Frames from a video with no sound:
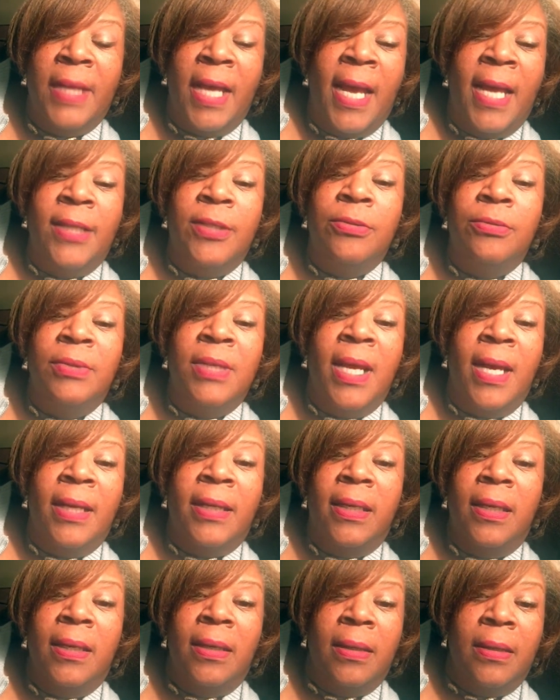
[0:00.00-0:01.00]
I do
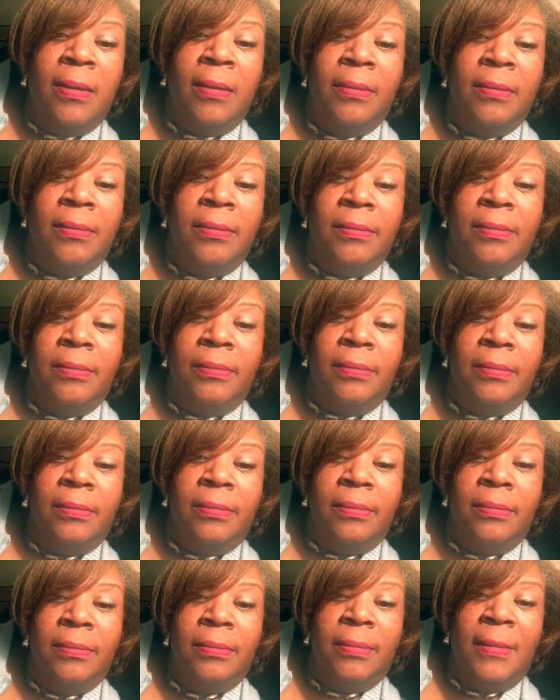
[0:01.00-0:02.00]
not care.
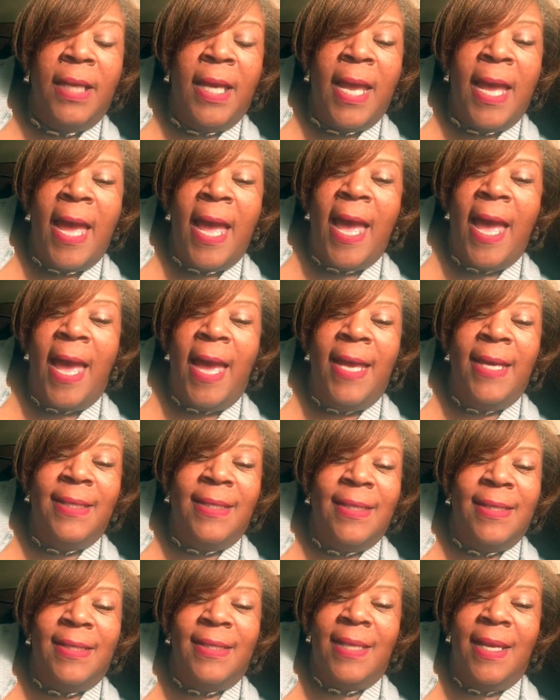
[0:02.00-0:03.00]
I hate
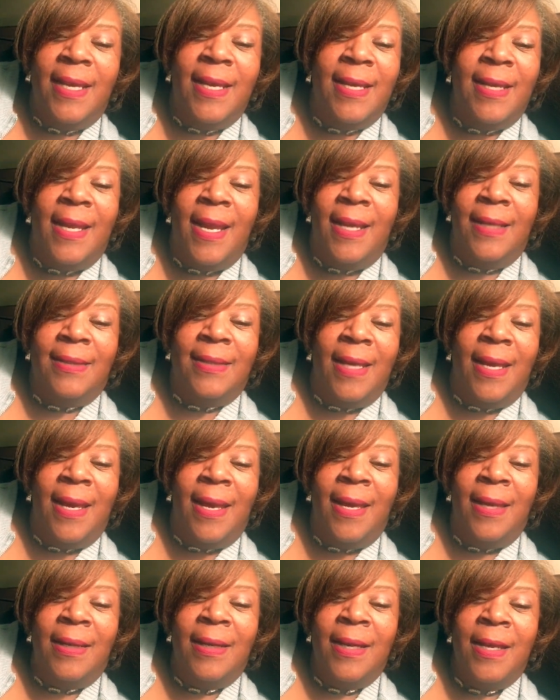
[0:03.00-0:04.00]
to say it like
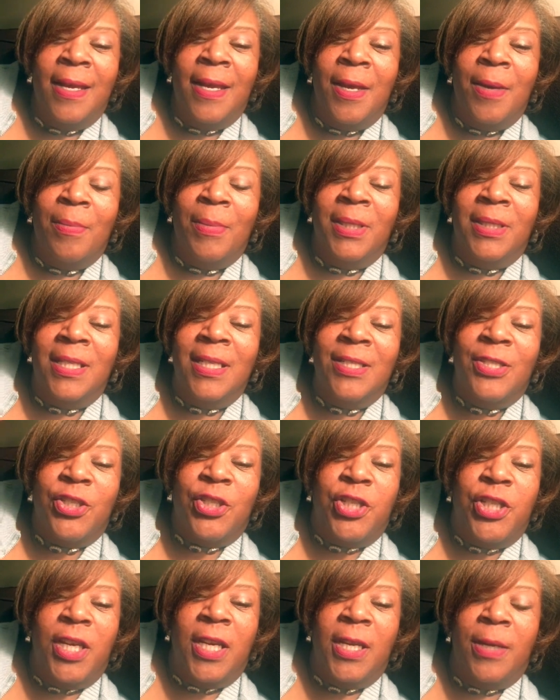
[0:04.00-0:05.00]
that, but this
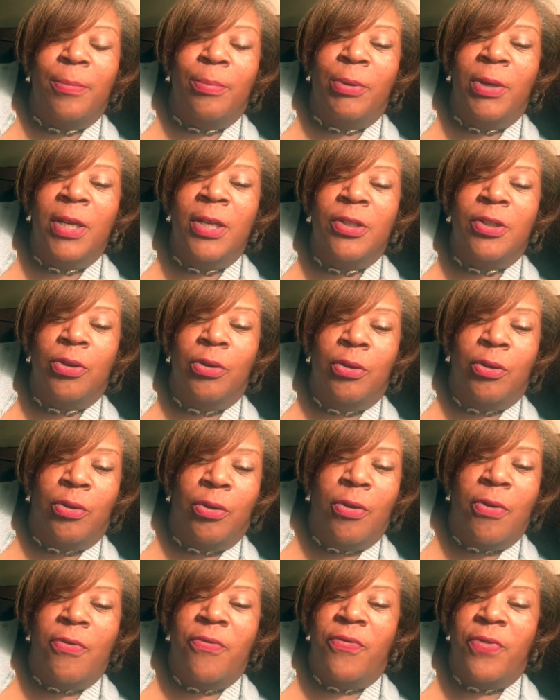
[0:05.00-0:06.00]
chick brings her
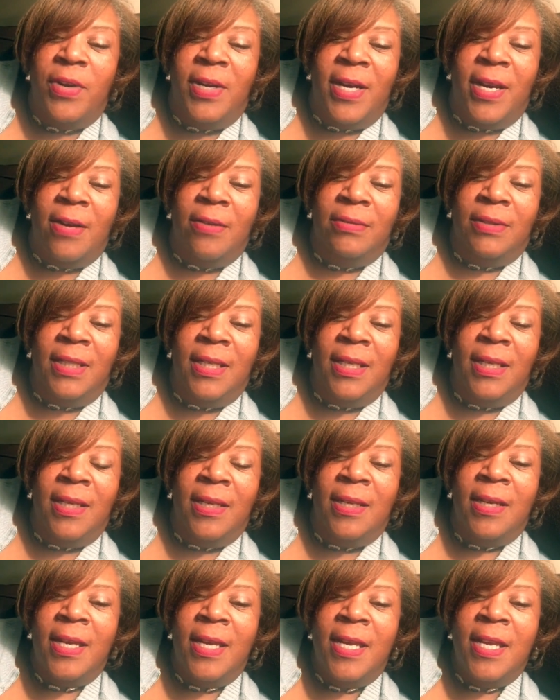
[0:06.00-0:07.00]
girlfriend out
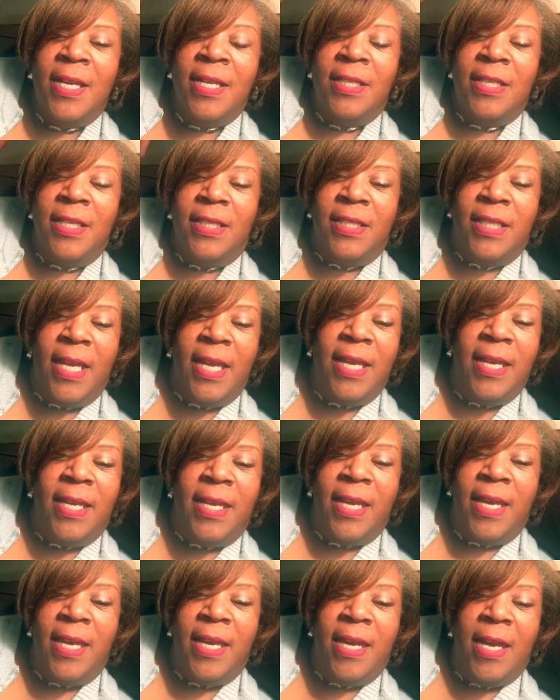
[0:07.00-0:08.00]
there to take
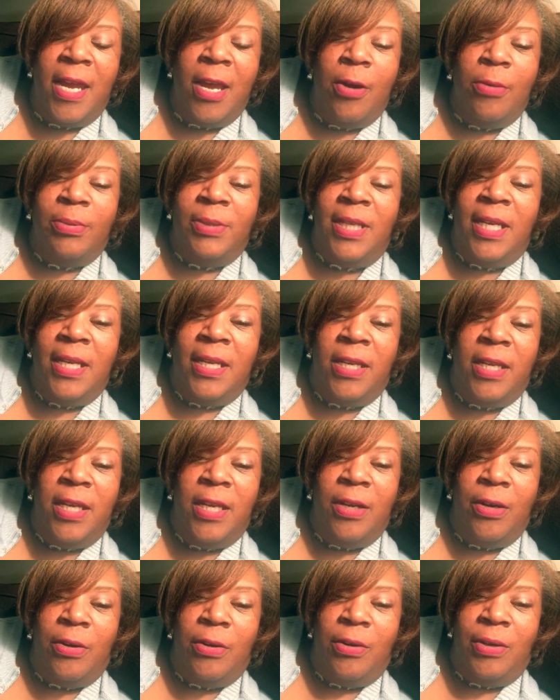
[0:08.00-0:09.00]
care, help take
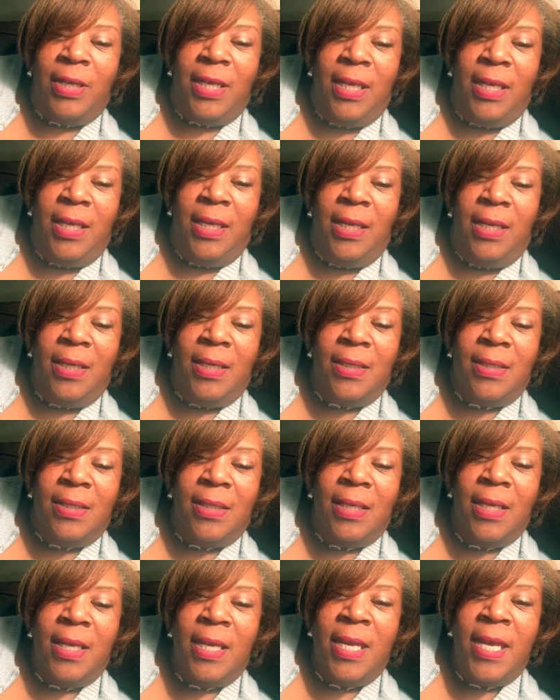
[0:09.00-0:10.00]
care of her kids.